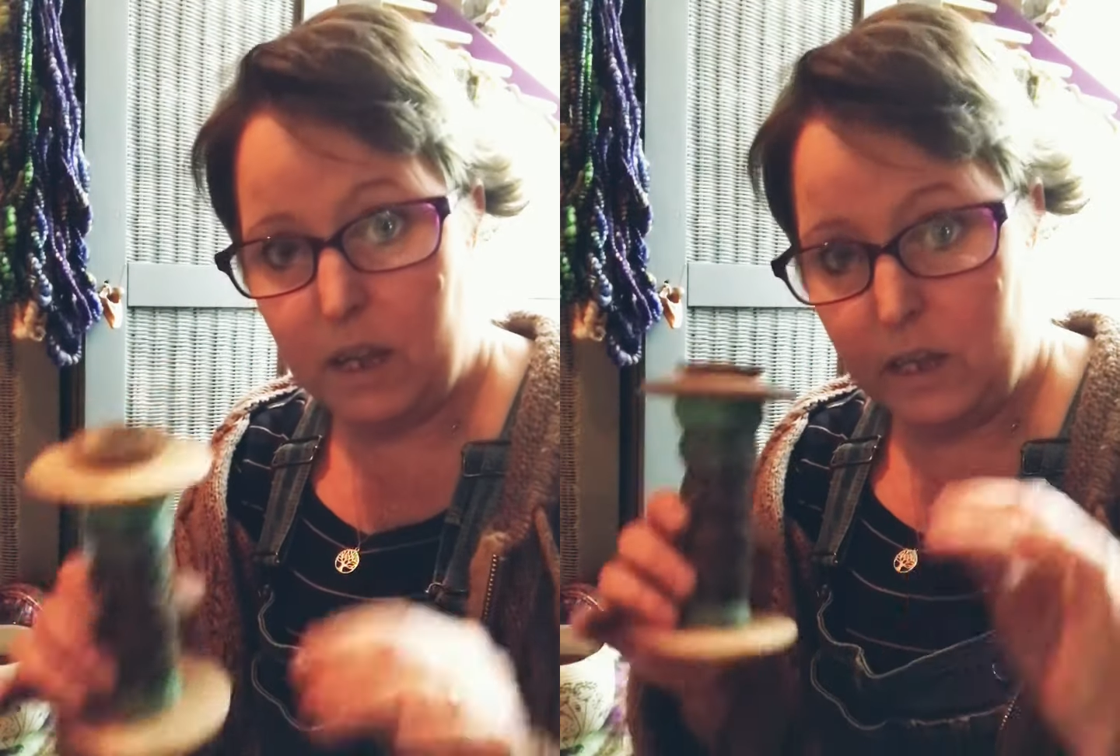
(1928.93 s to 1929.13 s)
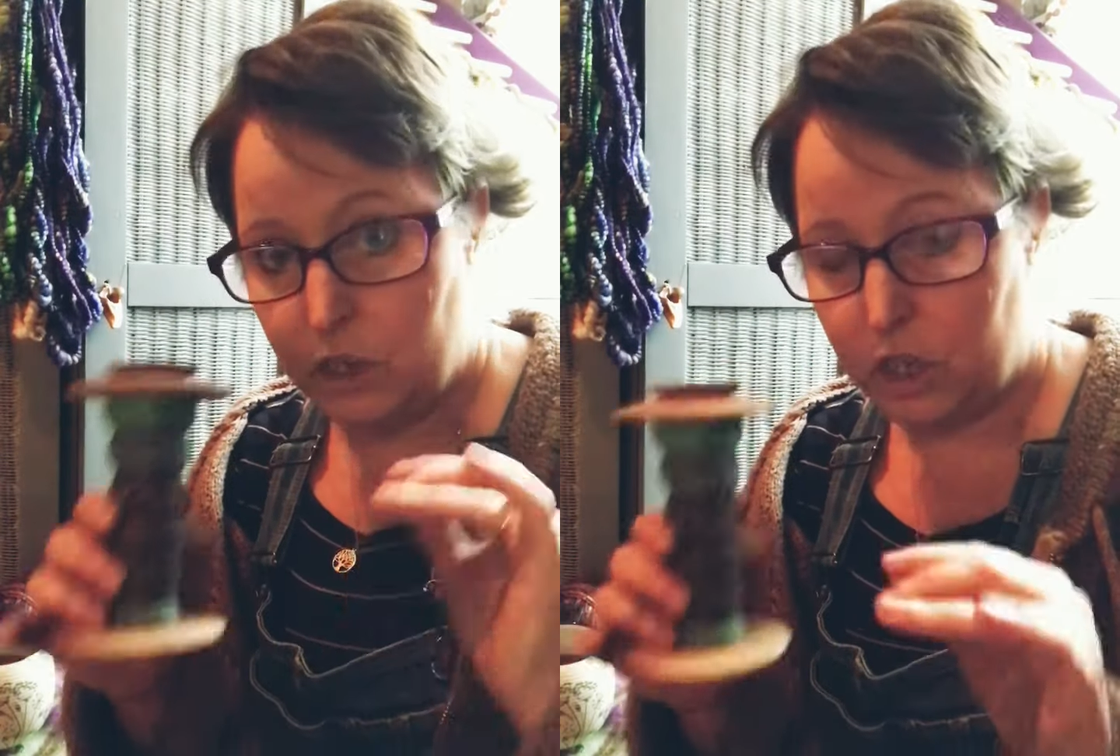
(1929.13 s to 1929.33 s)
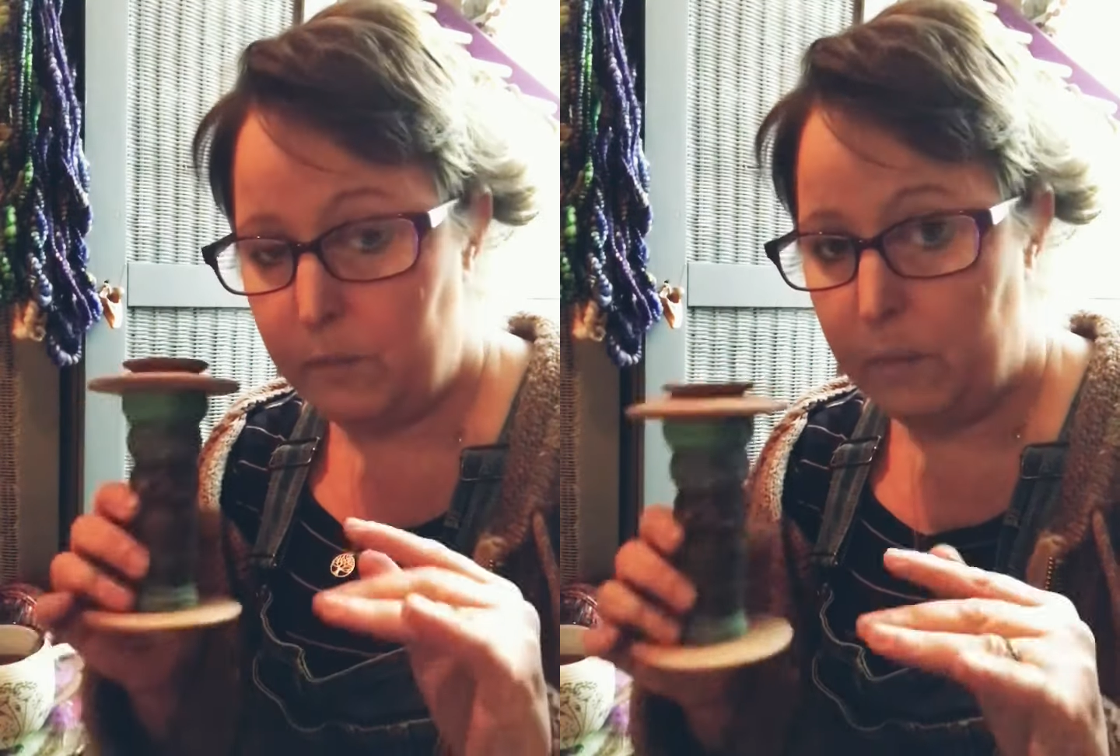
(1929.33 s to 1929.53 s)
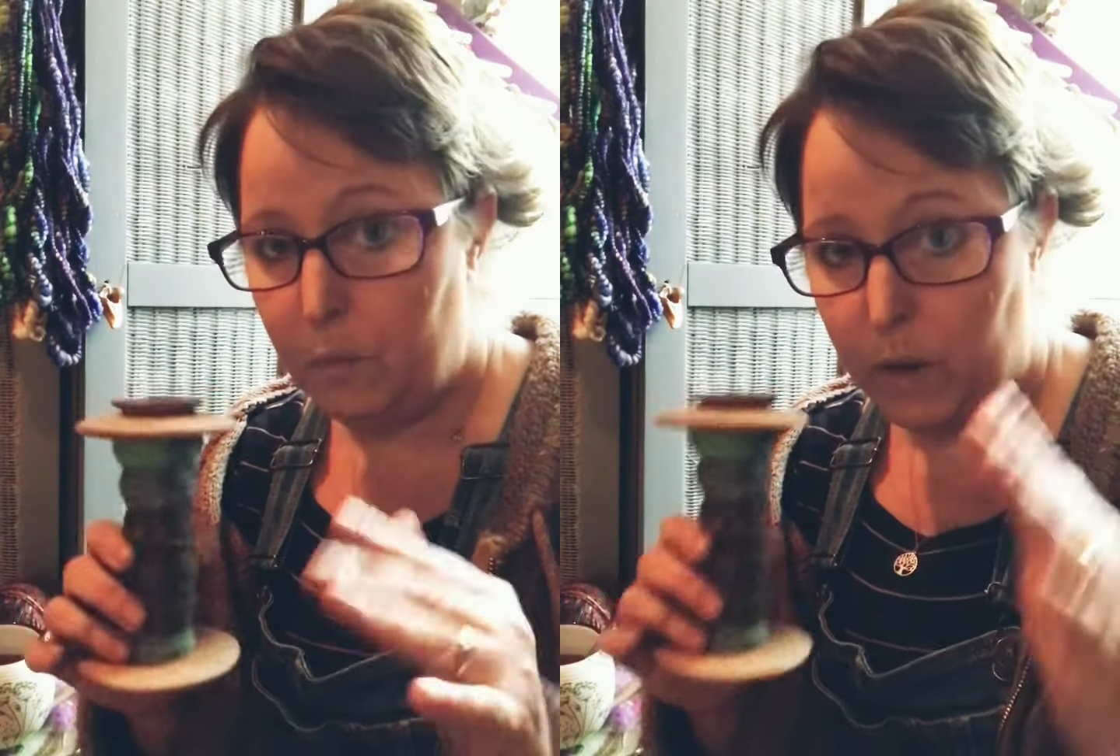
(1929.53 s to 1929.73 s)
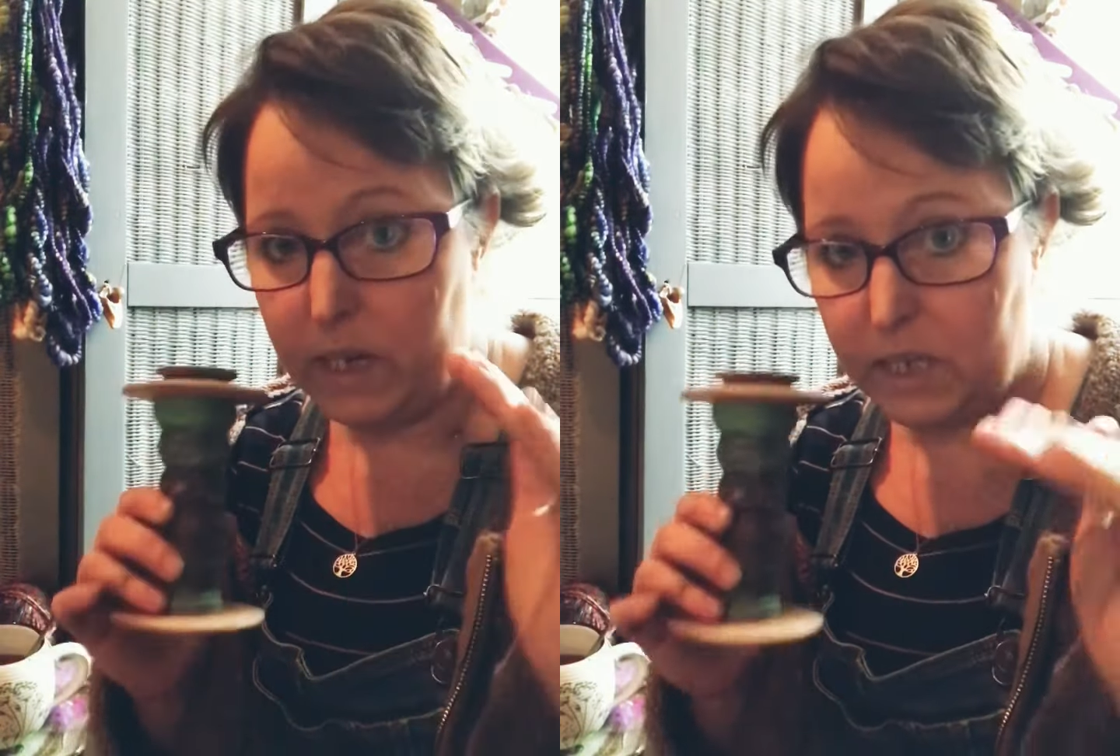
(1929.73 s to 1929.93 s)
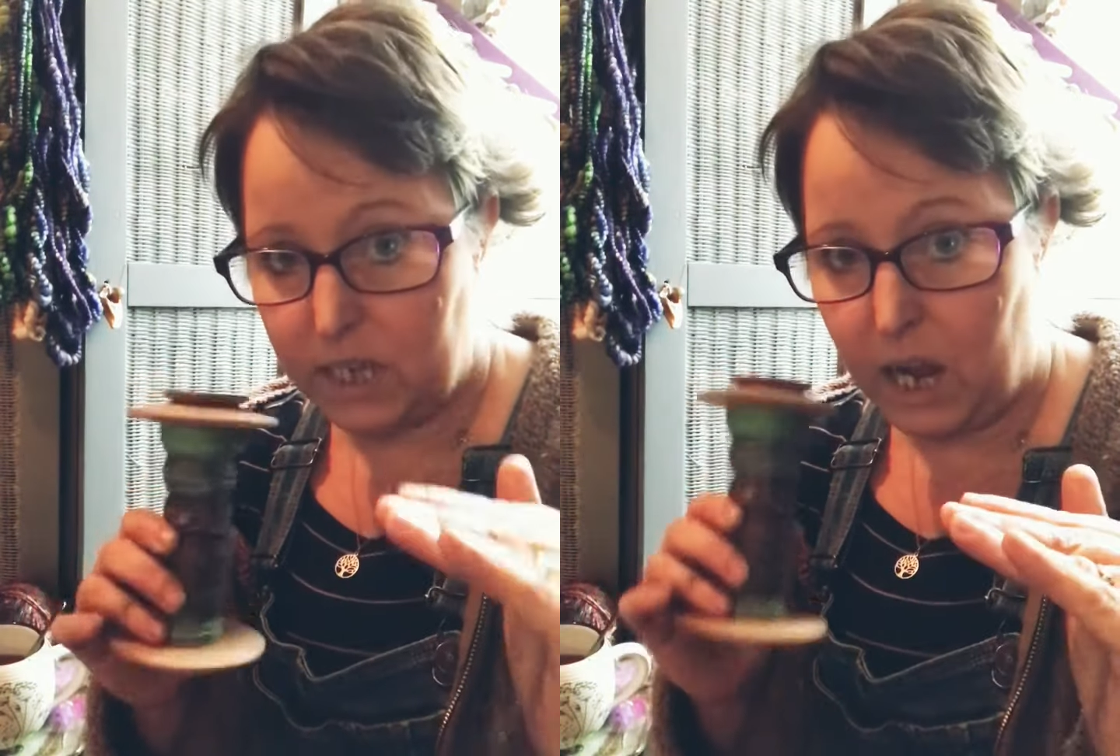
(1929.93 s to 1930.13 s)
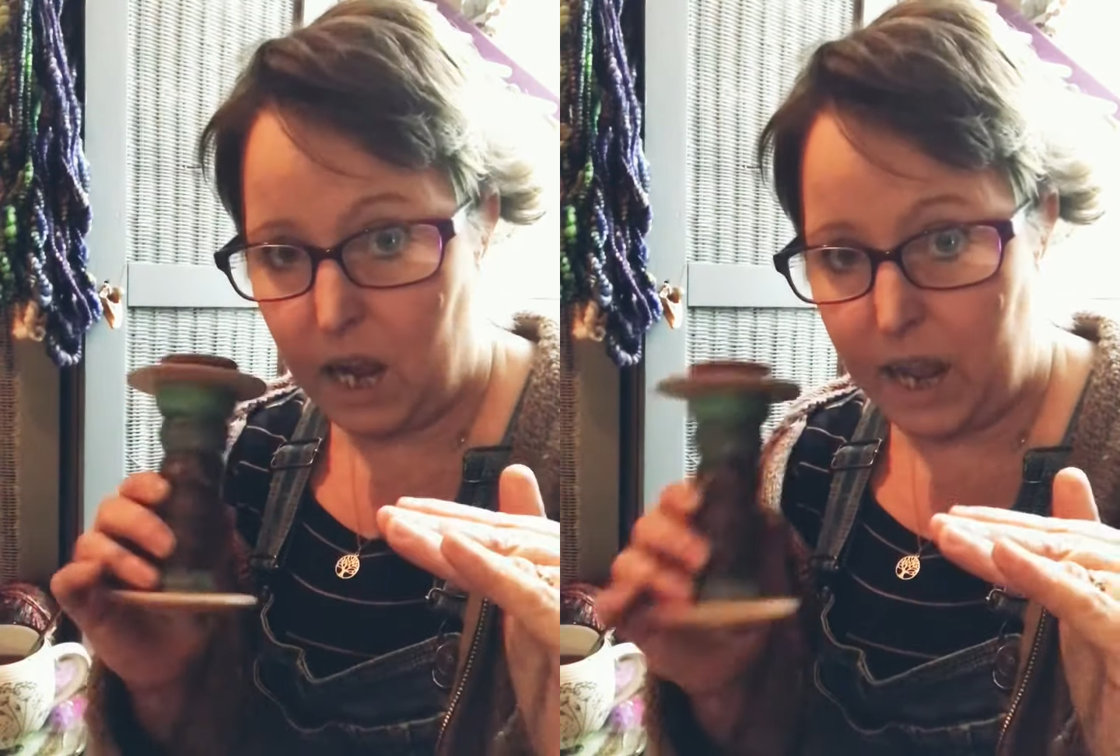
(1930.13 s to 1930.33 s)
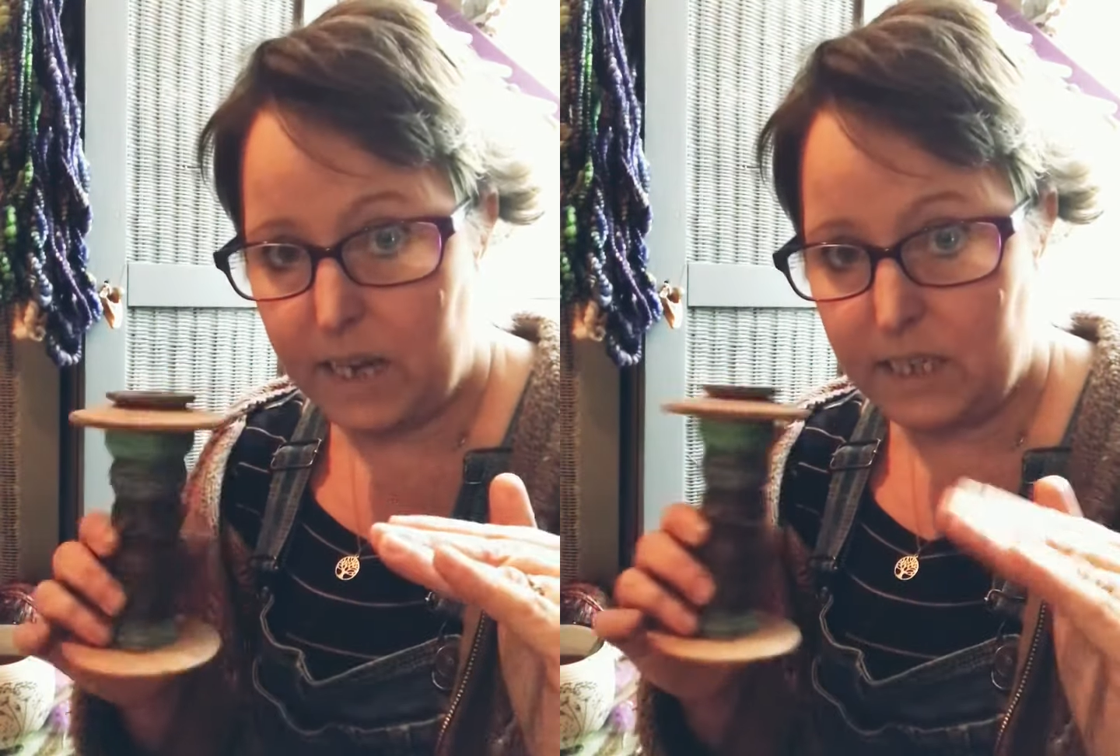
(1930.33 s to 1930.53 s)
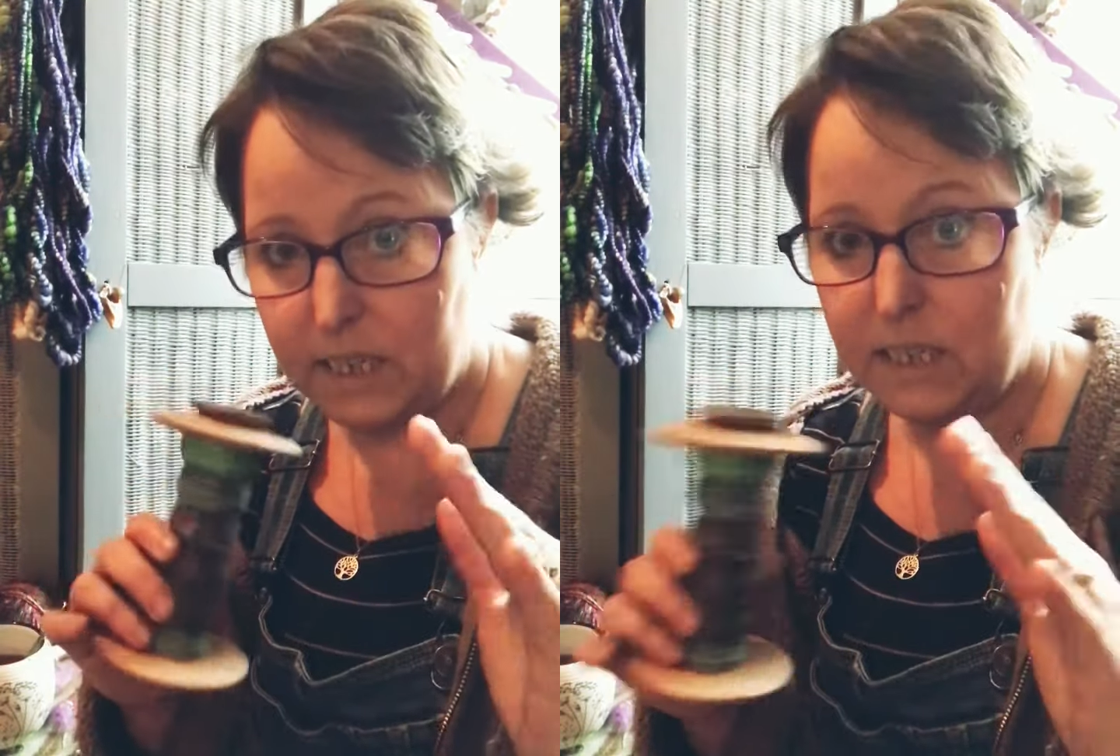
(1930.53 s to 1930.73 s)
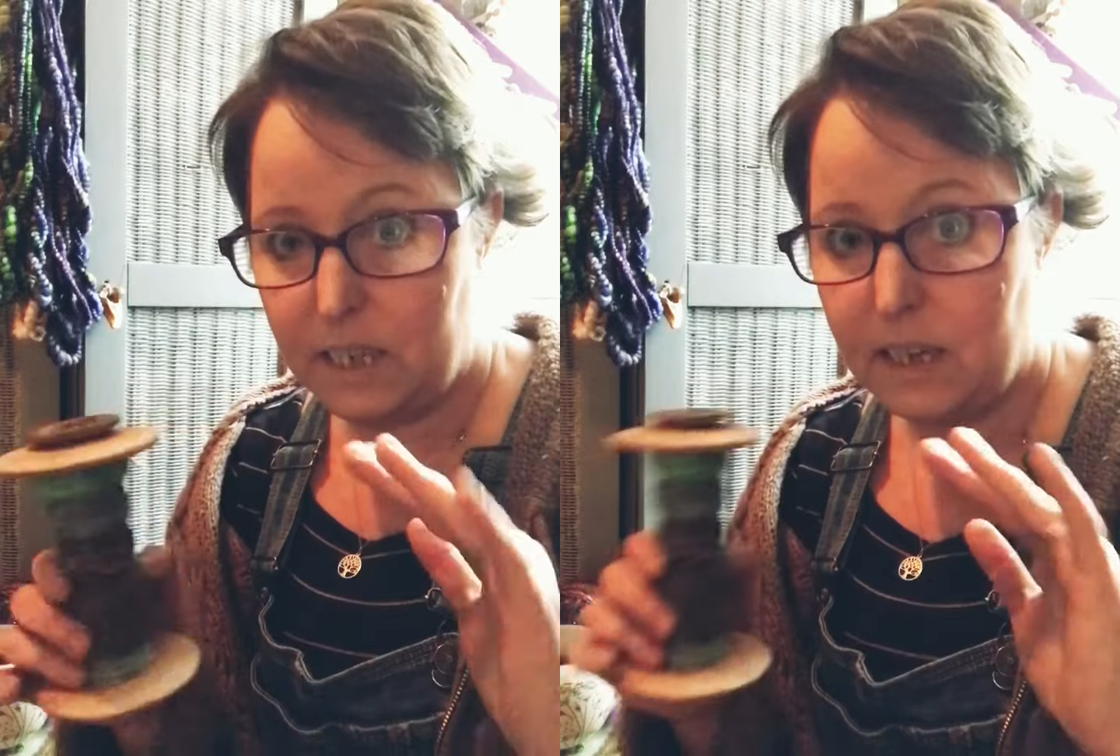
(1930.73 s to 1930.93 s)
Just remember where your start end
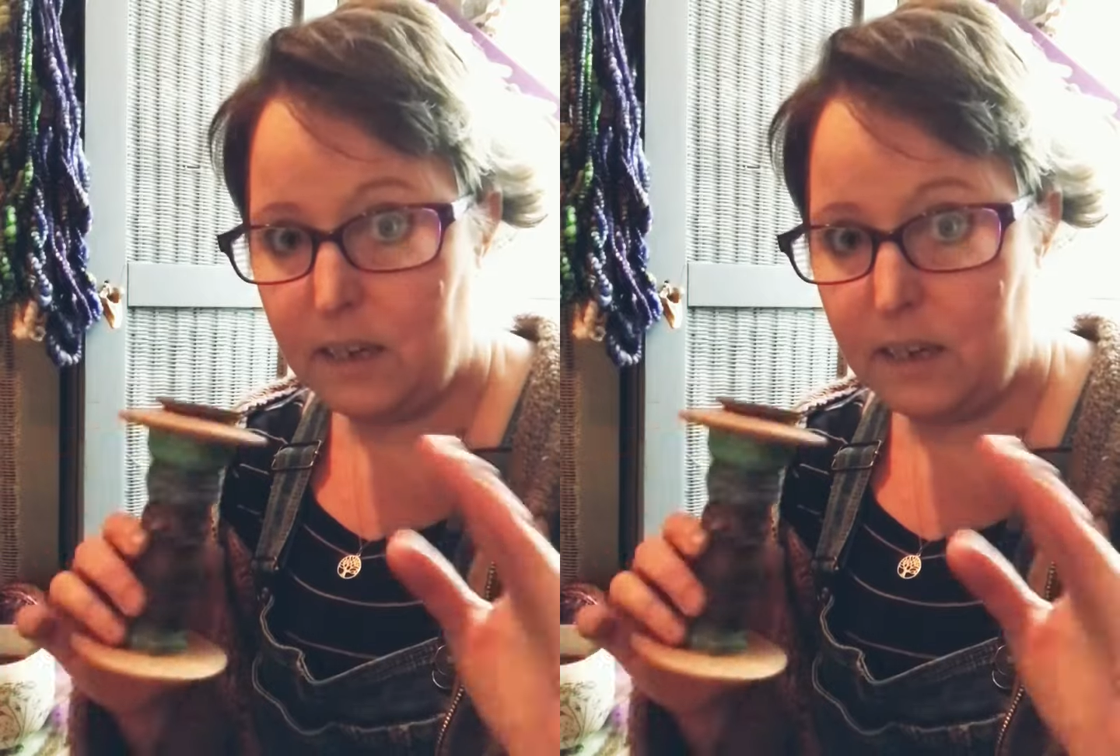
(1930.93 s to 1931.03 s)
is